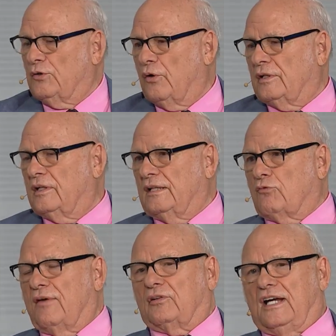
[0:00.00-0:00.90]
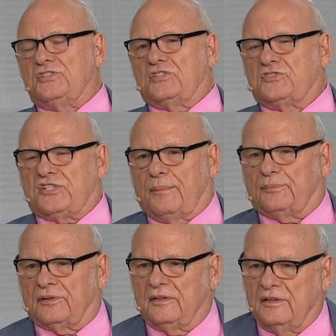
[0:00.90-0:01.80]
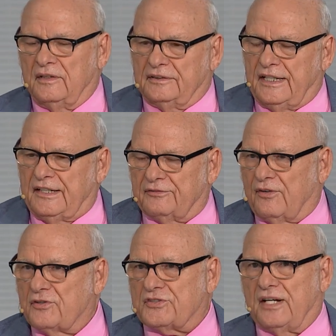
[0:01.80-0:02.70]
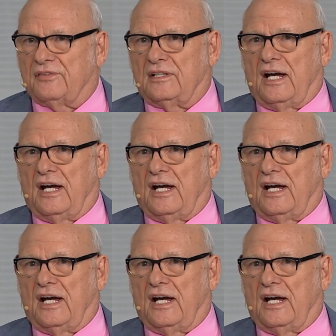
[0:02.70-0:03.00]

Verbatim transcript: you're in, in Revelation chapter ten, verse seven.